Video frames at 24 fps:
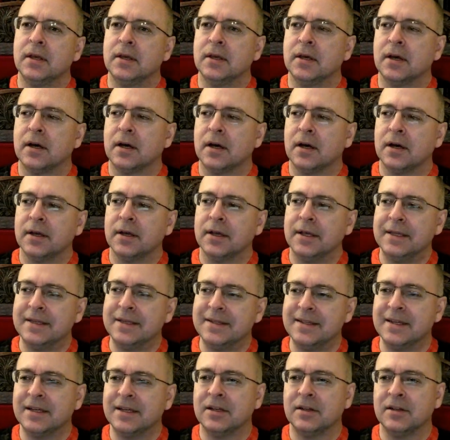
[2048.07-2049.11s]

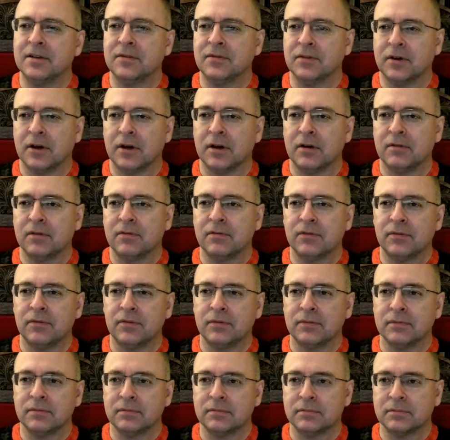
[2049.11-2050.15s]
indicative of
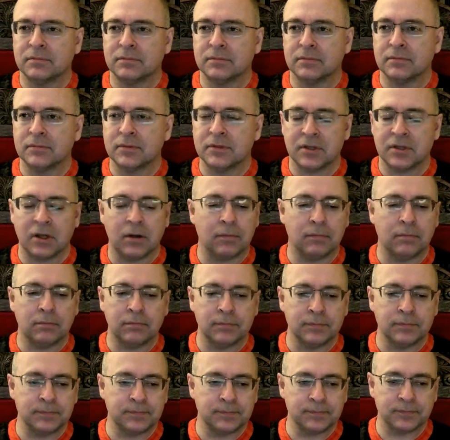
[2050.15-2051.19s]
some
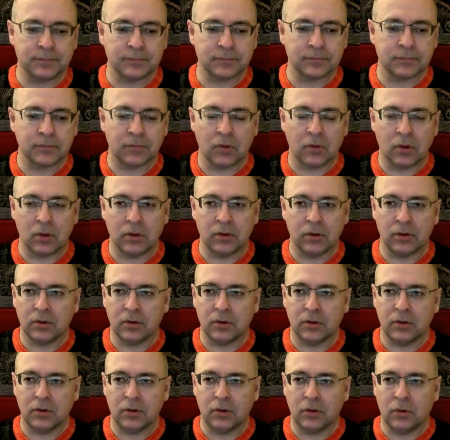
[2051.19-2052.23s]

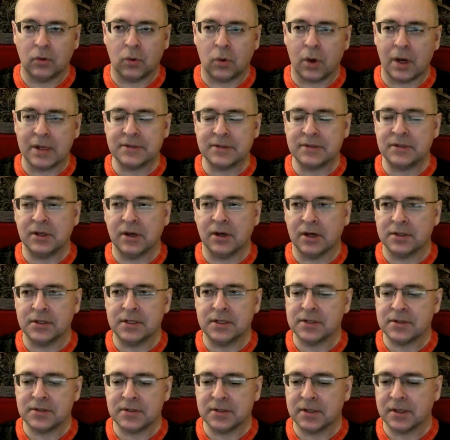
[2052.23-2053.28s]
quasi-autistic,
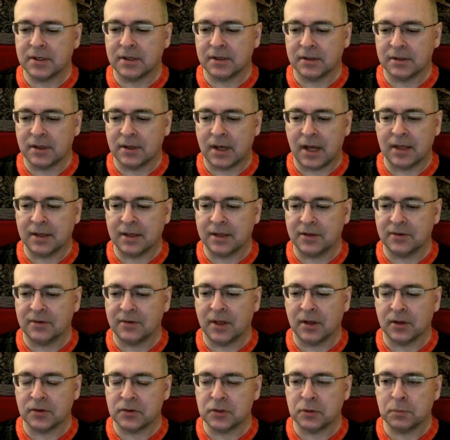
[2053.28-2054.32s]
highly intelligent
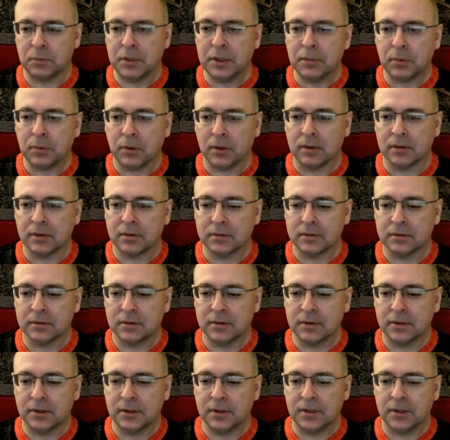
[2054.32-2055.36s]
people.
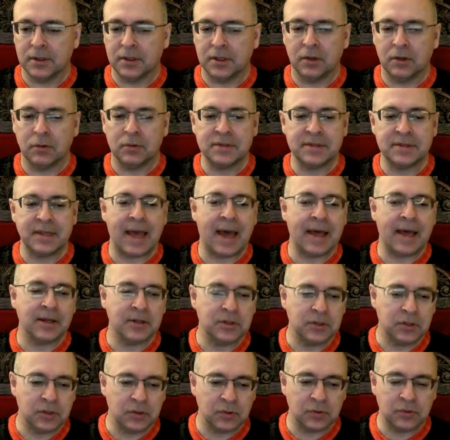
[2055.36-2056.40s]
His
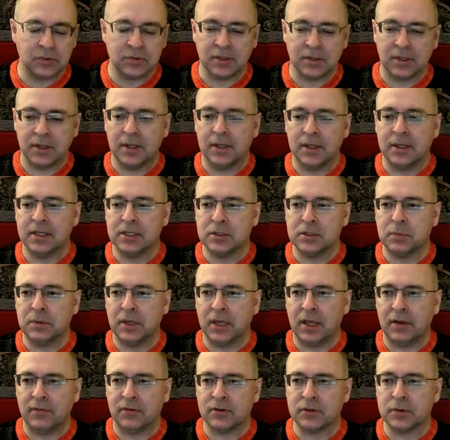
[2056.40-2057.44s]
attitudes, his behaviors,
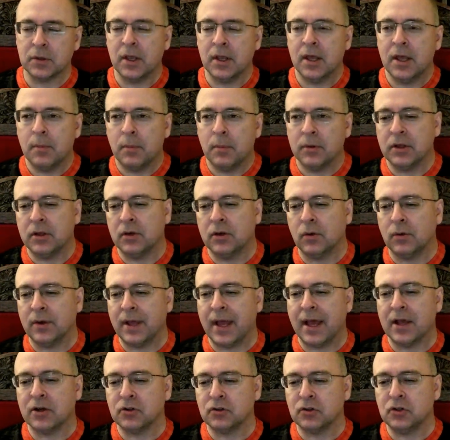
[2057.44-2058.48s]
but they don't actually
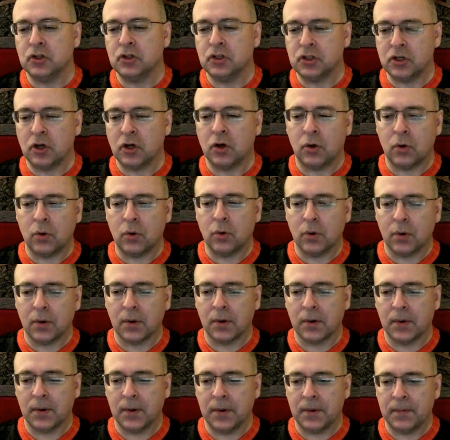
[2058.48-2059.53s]
show
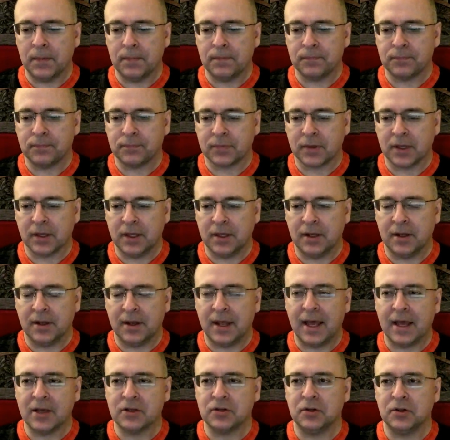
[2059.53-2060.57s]
it in
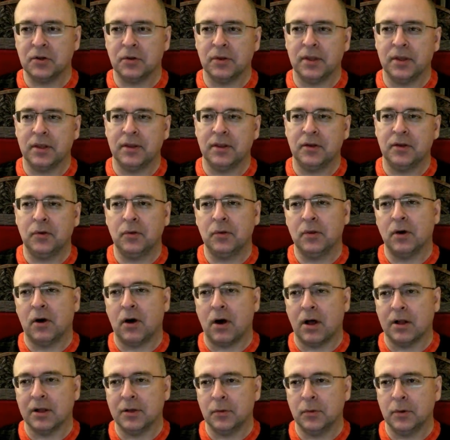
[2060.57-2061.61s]
action. They do the
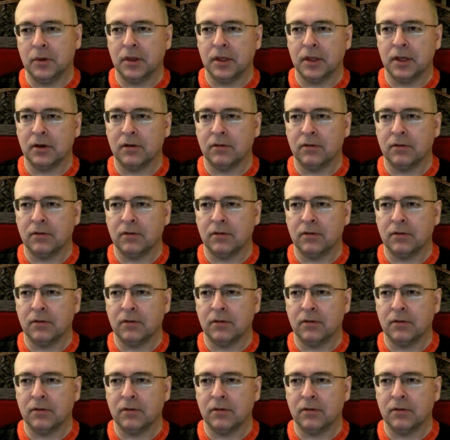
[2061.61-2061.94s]
Hollywood thing of,